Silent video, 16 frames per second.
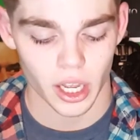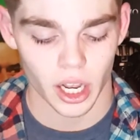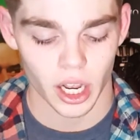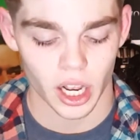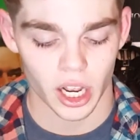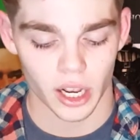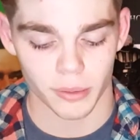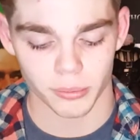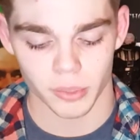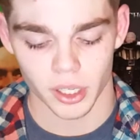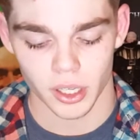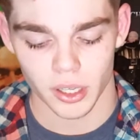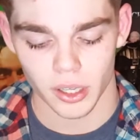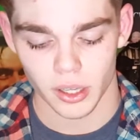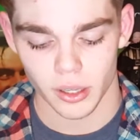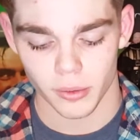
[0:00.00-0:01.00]

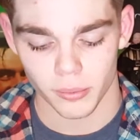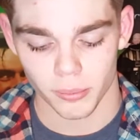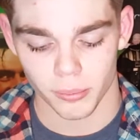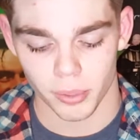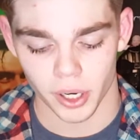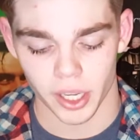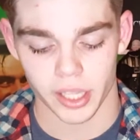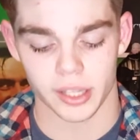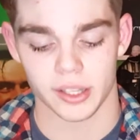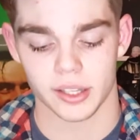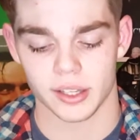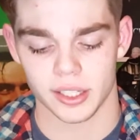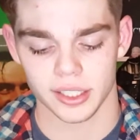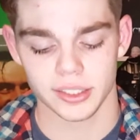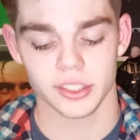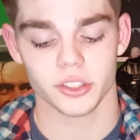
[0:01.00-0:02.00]
But
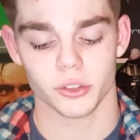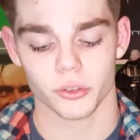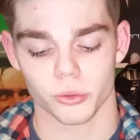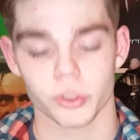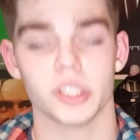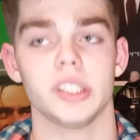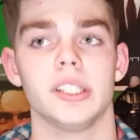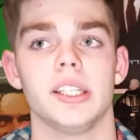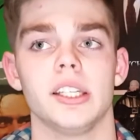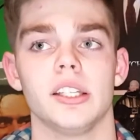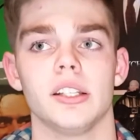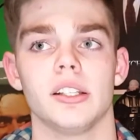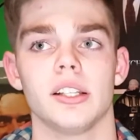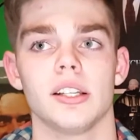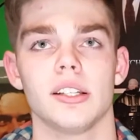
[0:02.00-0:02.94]
this is a really